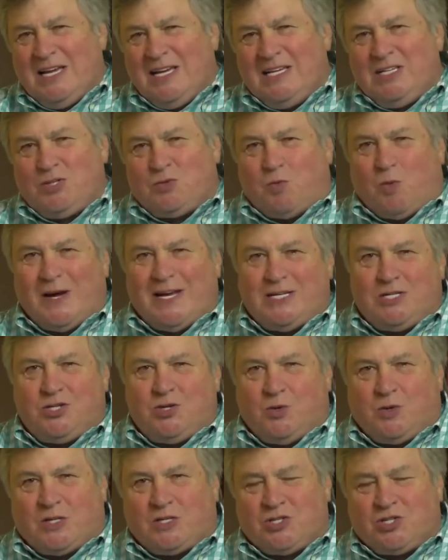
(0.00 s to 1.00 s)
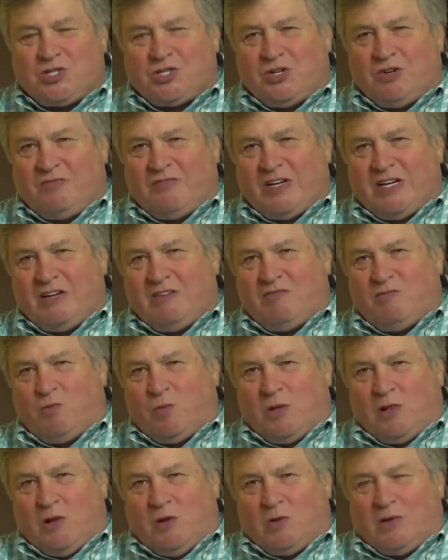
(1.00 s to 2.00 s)
he's way too conservative,
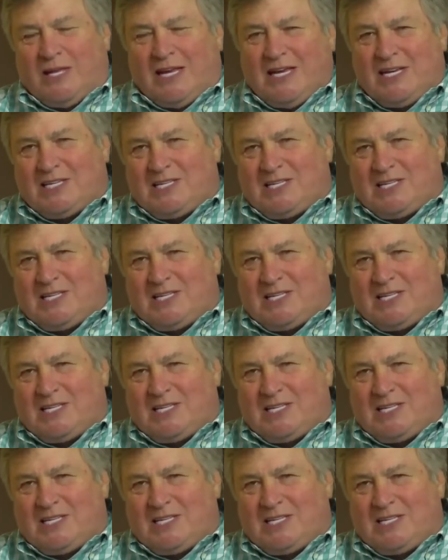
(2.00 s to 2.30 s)
we'll only